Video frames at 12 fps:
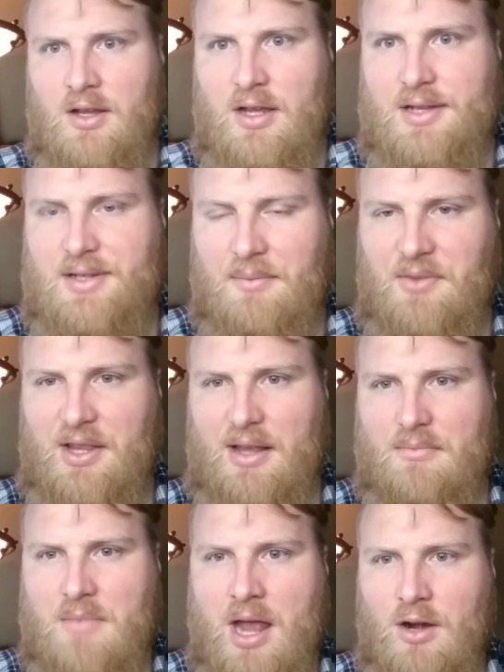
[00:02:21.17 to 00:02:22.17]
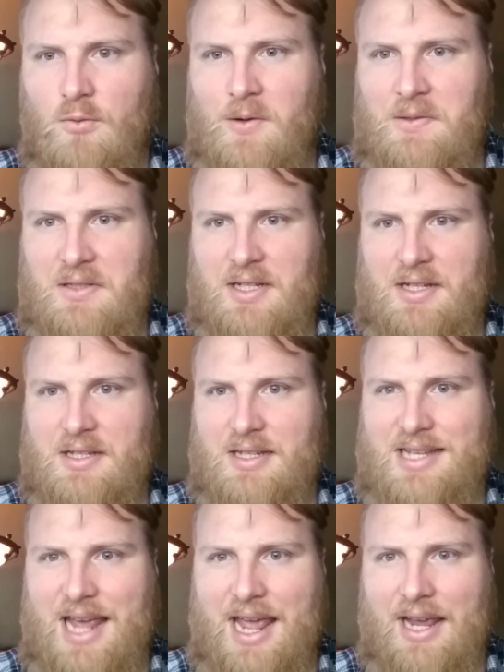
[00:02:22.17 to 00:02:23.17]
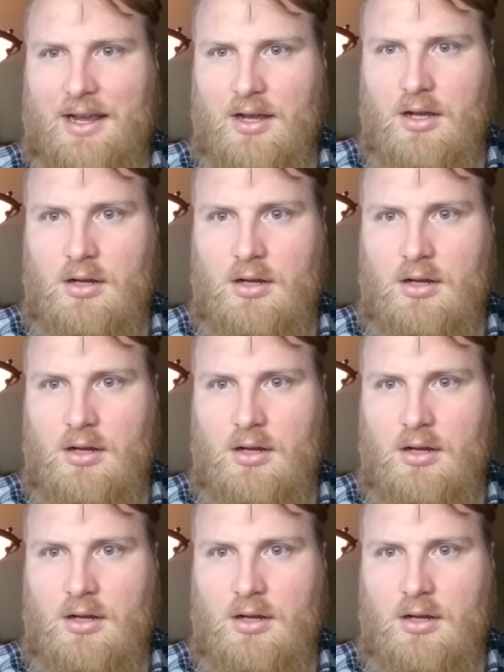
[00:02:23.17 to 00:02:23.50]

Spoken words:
is something that men are willing to take.